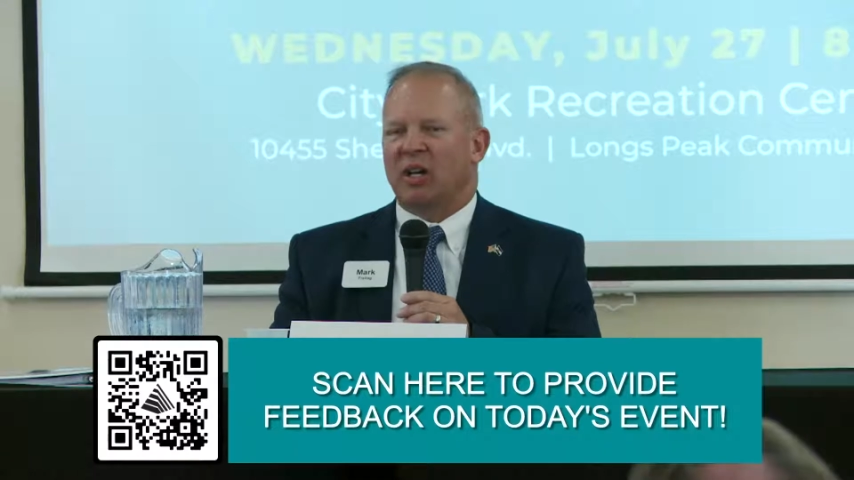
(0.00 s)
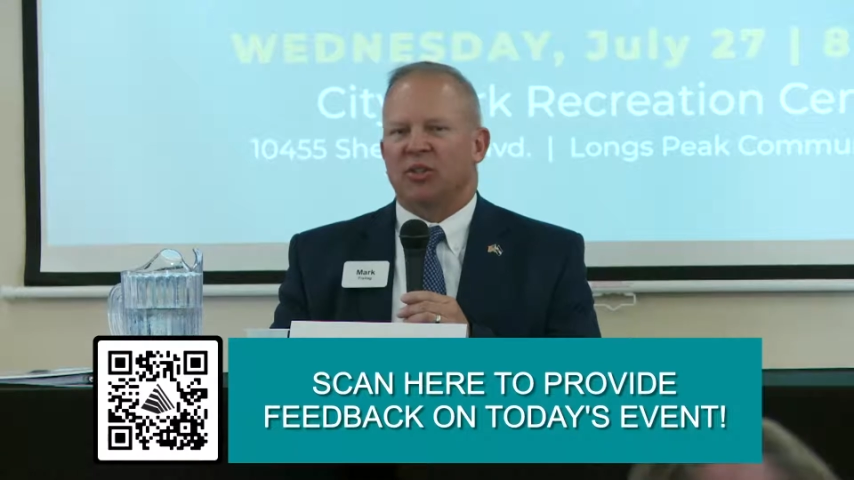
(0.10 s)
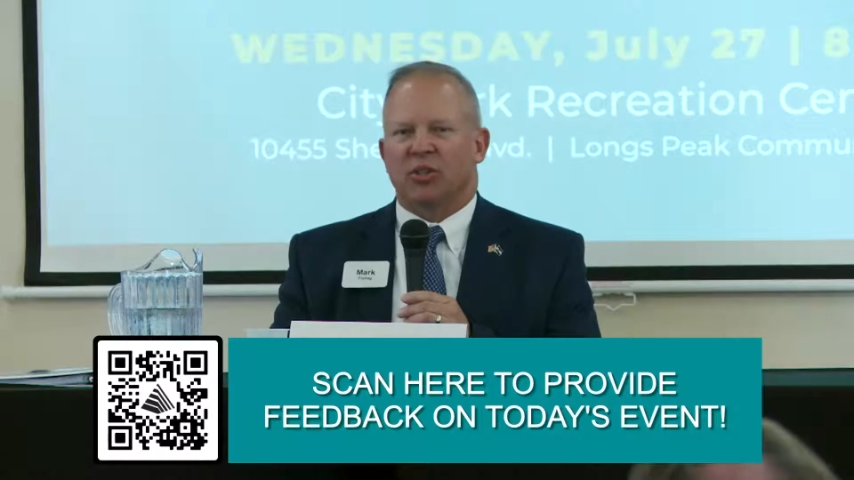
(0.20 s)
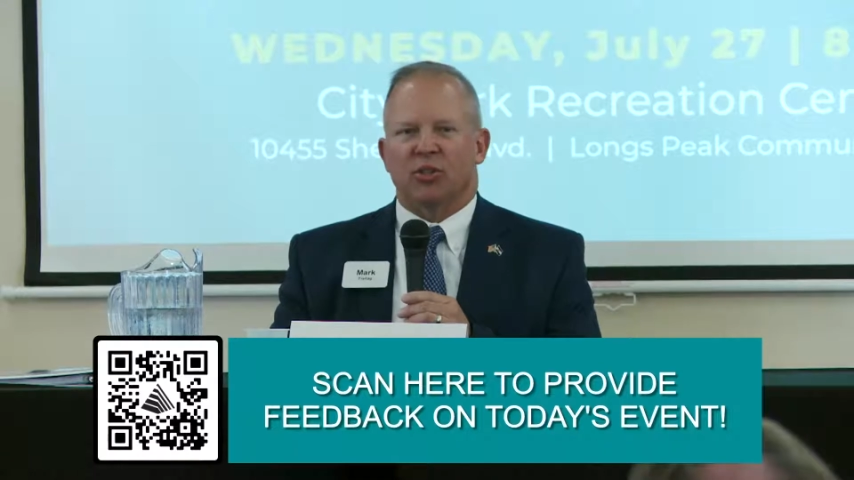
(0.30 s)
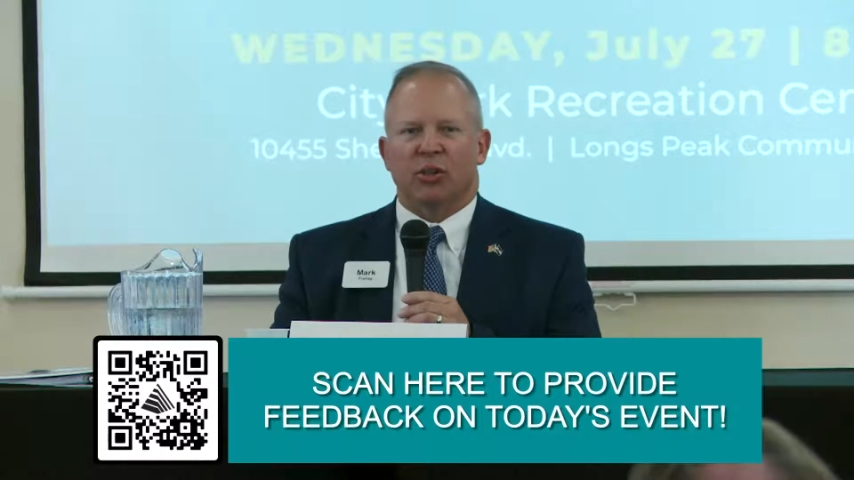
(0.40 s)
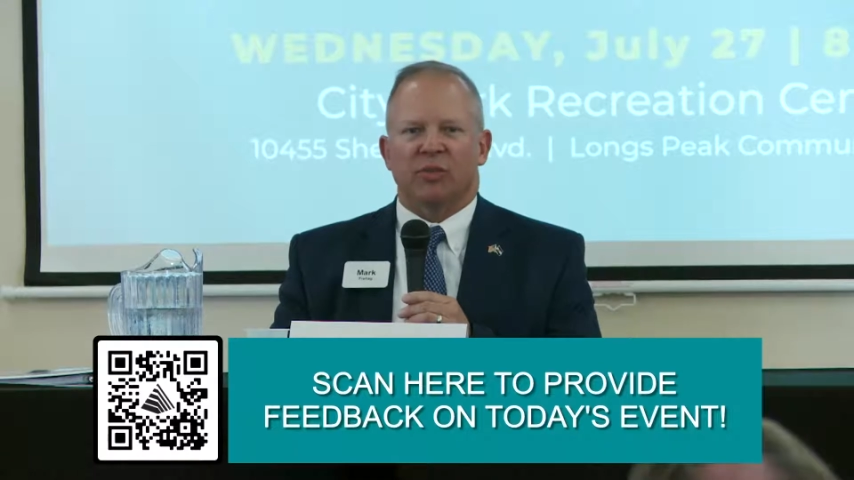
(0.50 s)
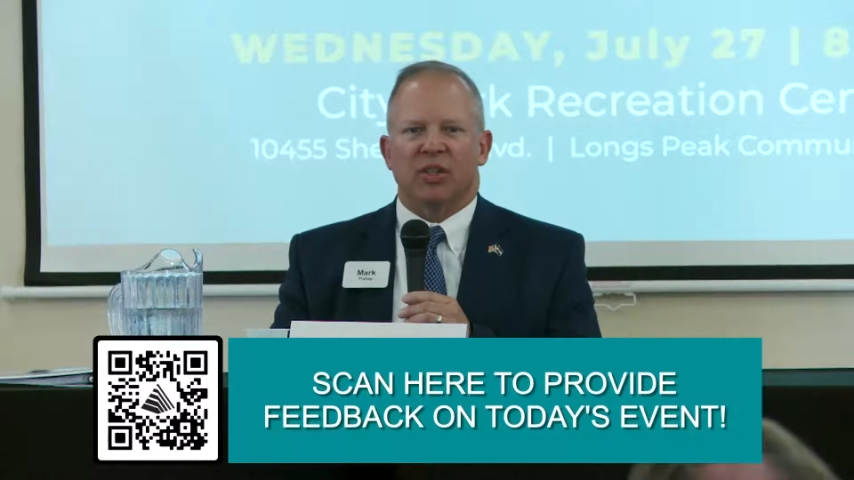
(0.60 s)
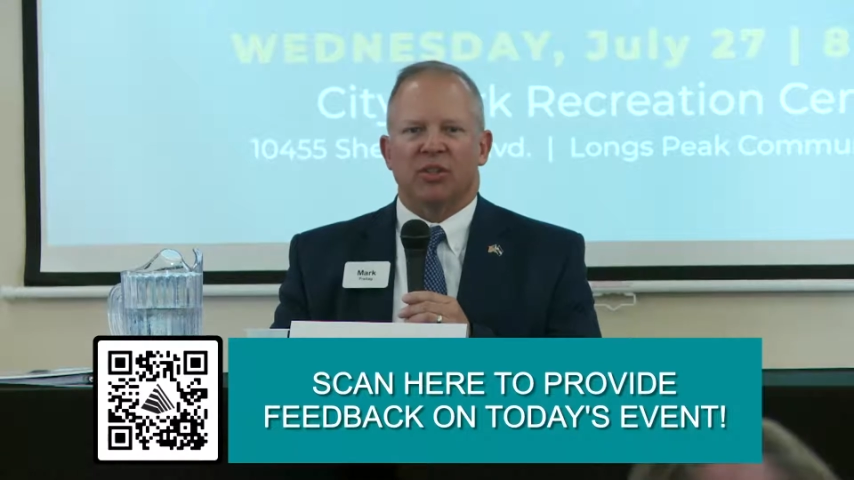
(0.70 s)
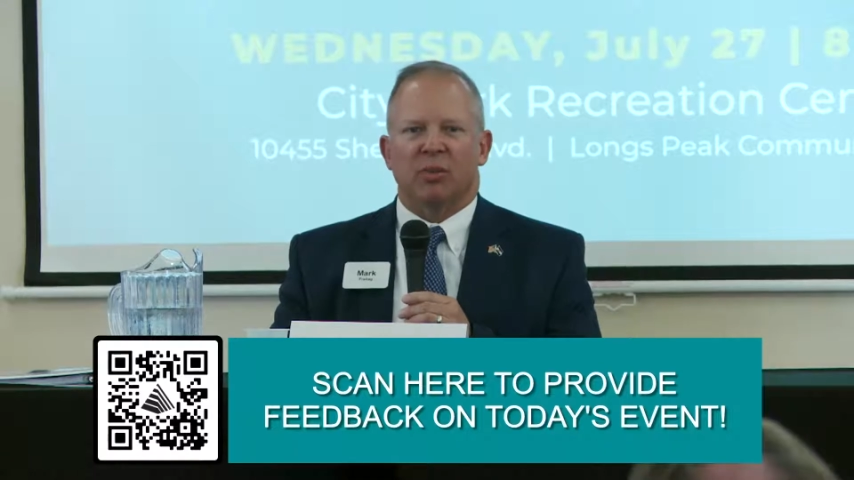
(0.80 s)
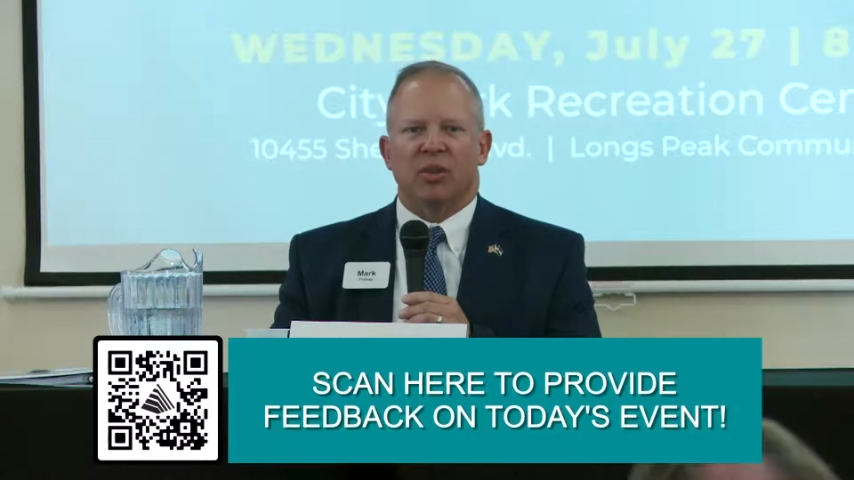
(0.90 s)
to serve
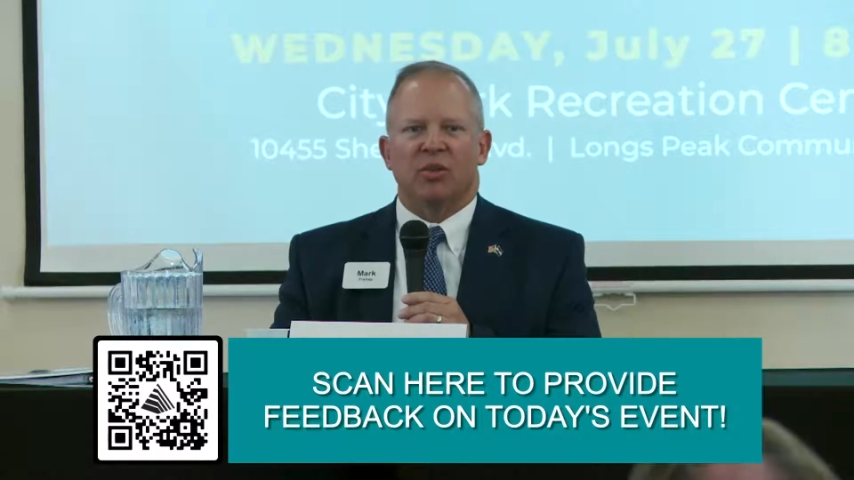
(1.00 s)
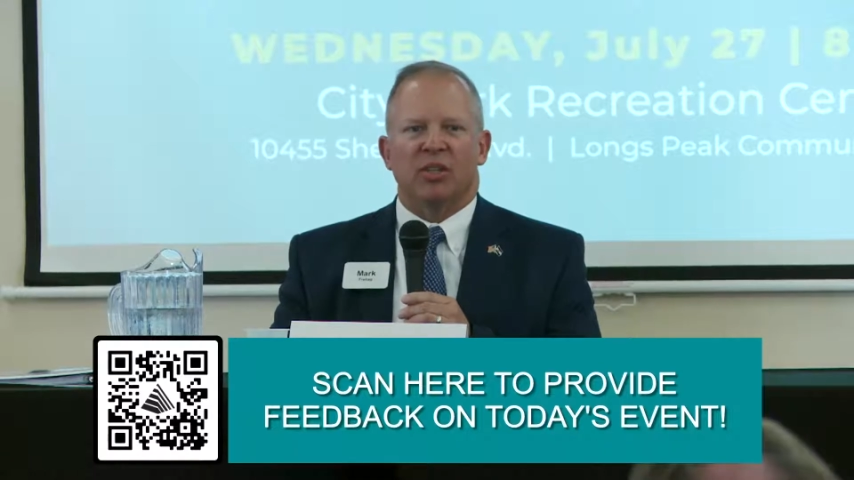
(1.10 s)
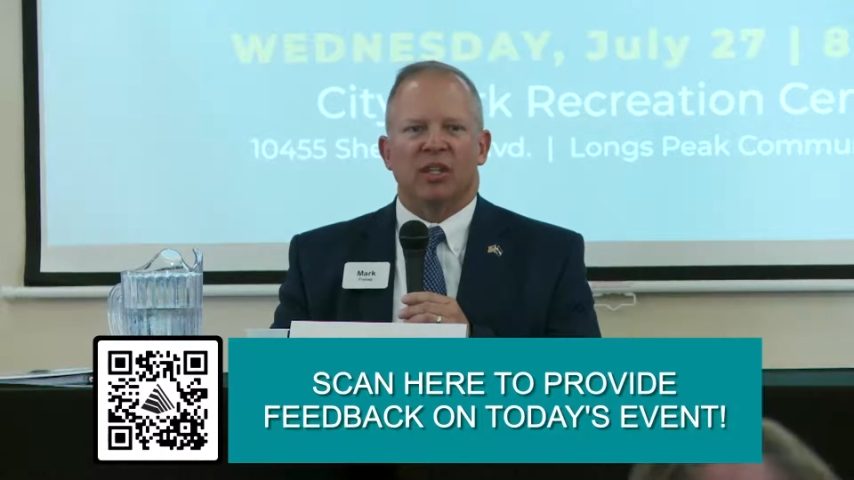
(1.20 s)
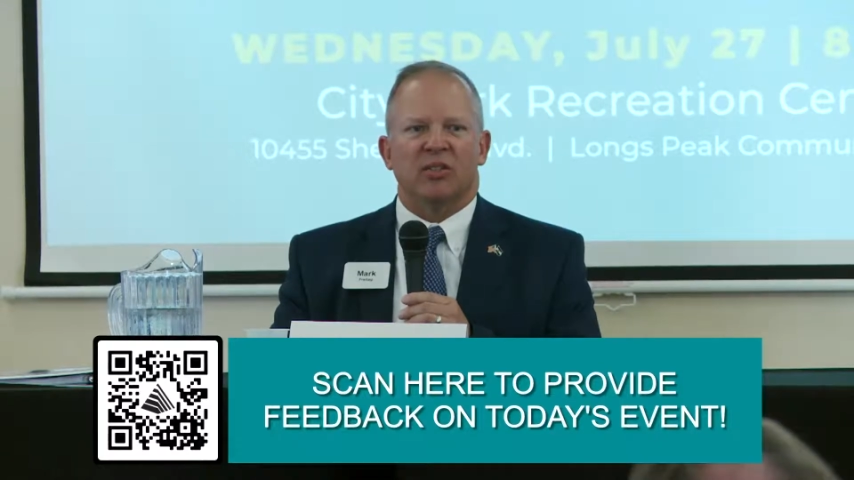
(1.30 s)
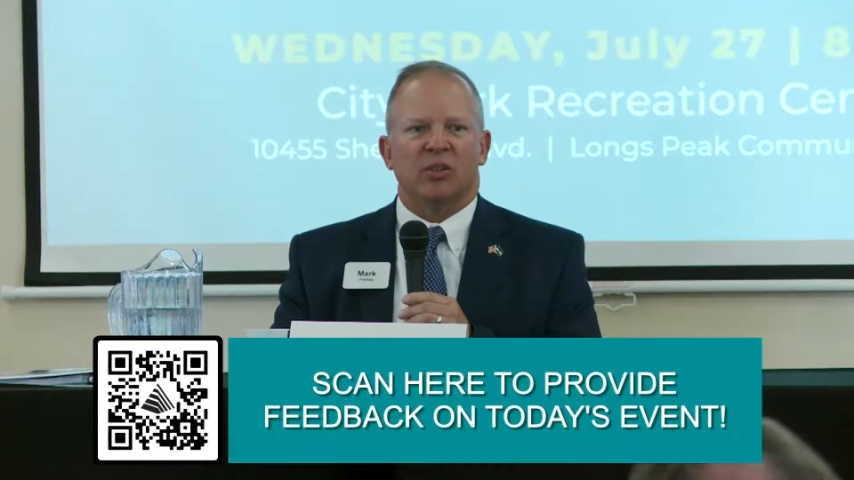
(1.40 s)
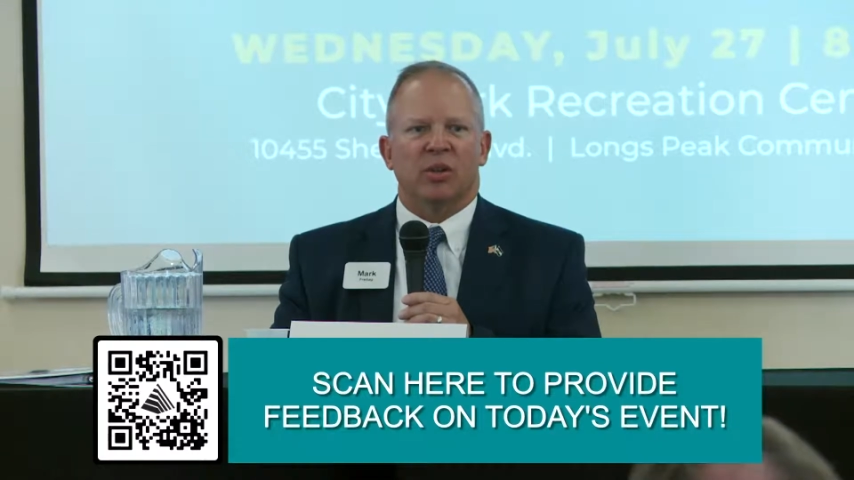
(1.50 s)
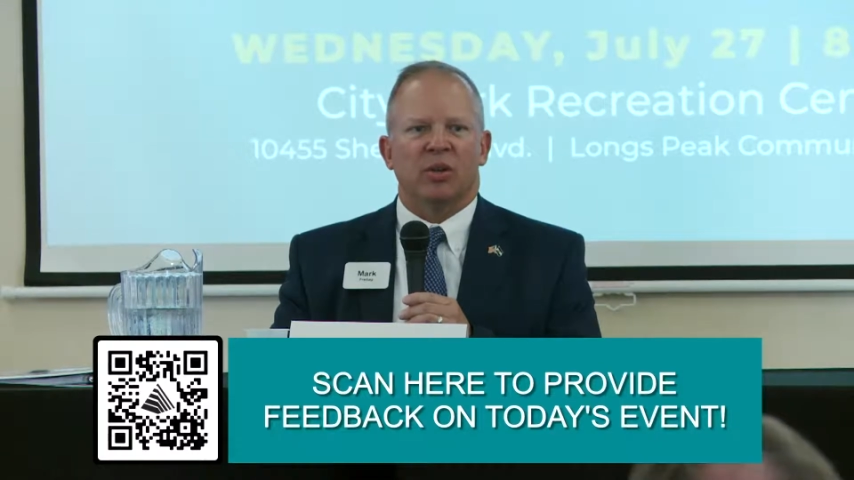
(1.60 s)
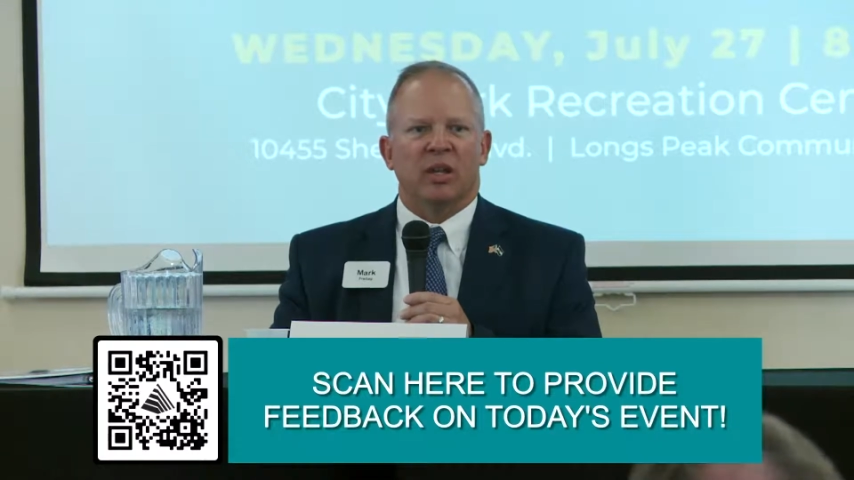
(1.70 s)
this community. And so